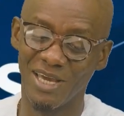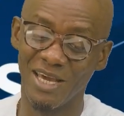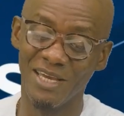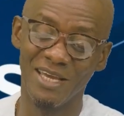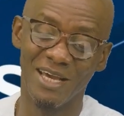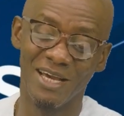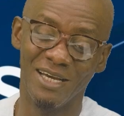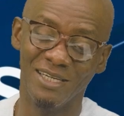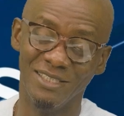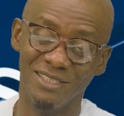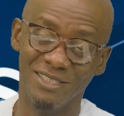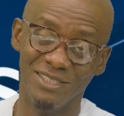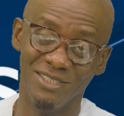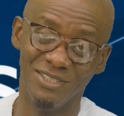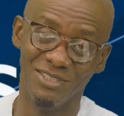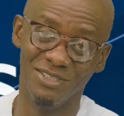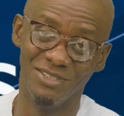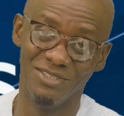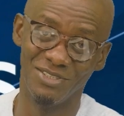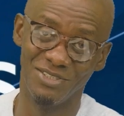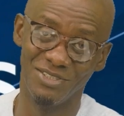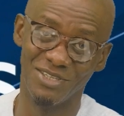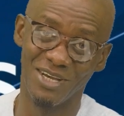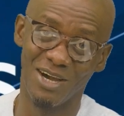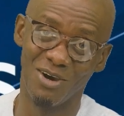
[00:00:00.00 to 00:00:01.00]

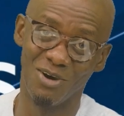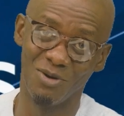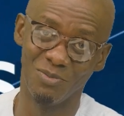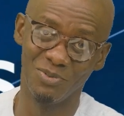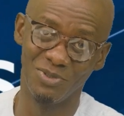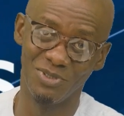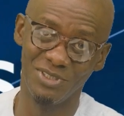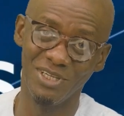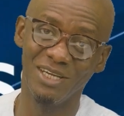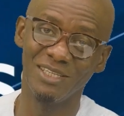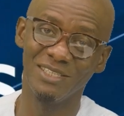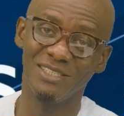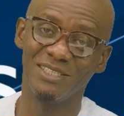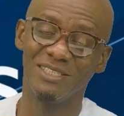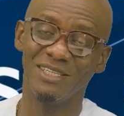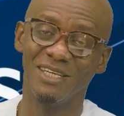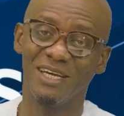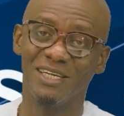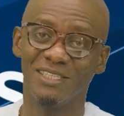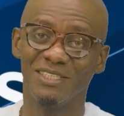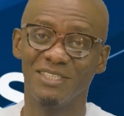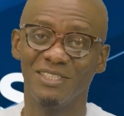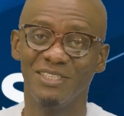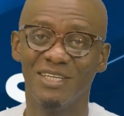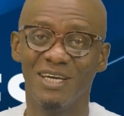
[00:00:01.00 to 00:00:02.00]
Kenyans are upset
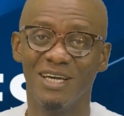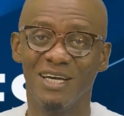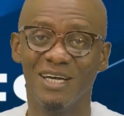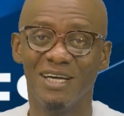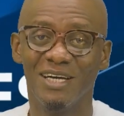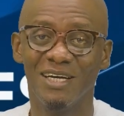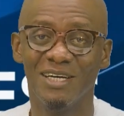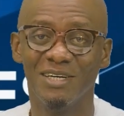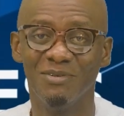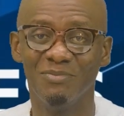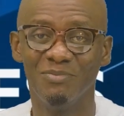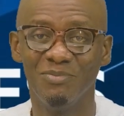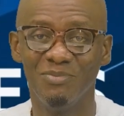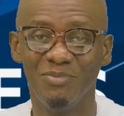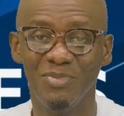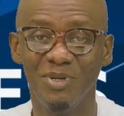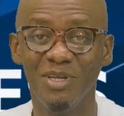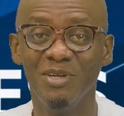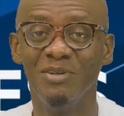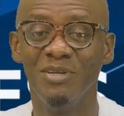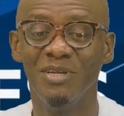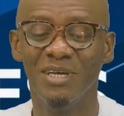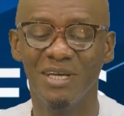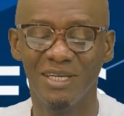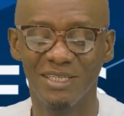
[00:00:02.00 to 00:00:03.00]
that the
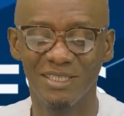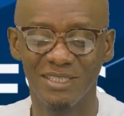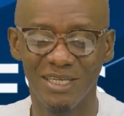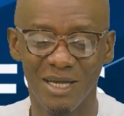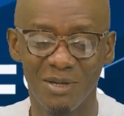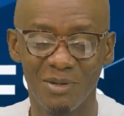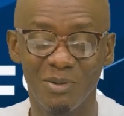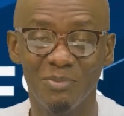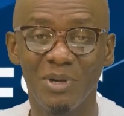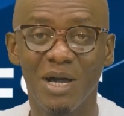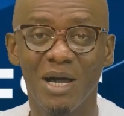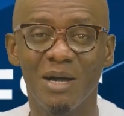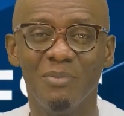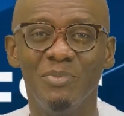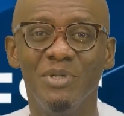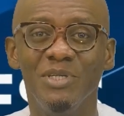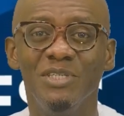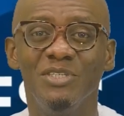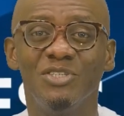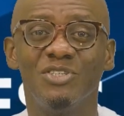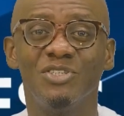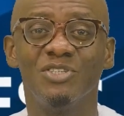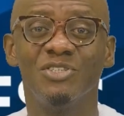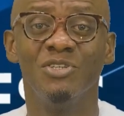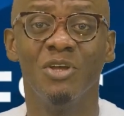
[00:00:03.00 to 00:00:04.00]
billionaires are
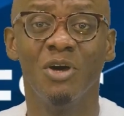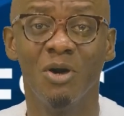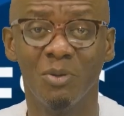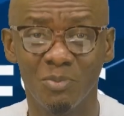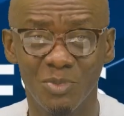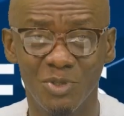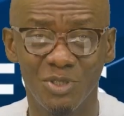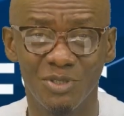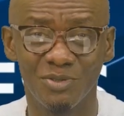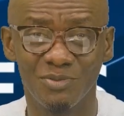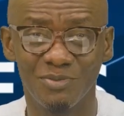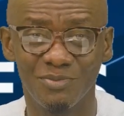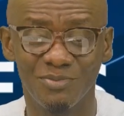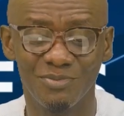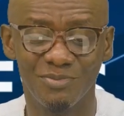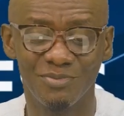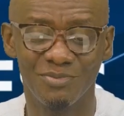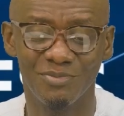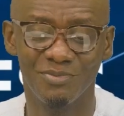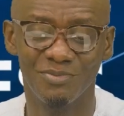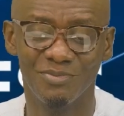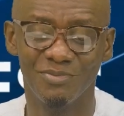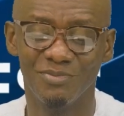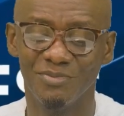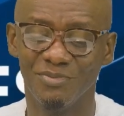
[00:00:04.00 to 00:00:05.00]
being snubbed.
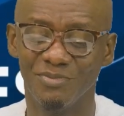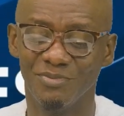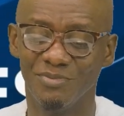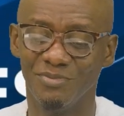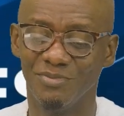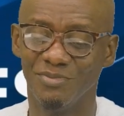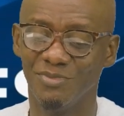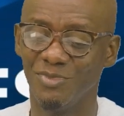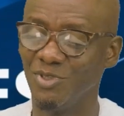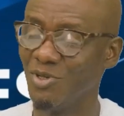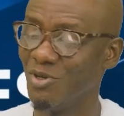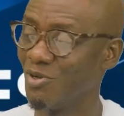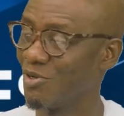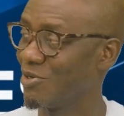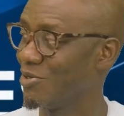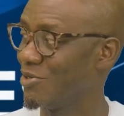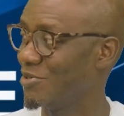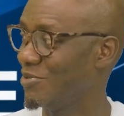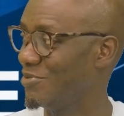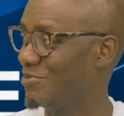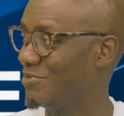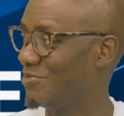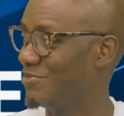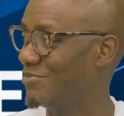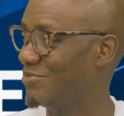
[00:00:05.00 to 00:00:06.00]
Doc.
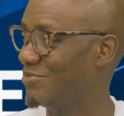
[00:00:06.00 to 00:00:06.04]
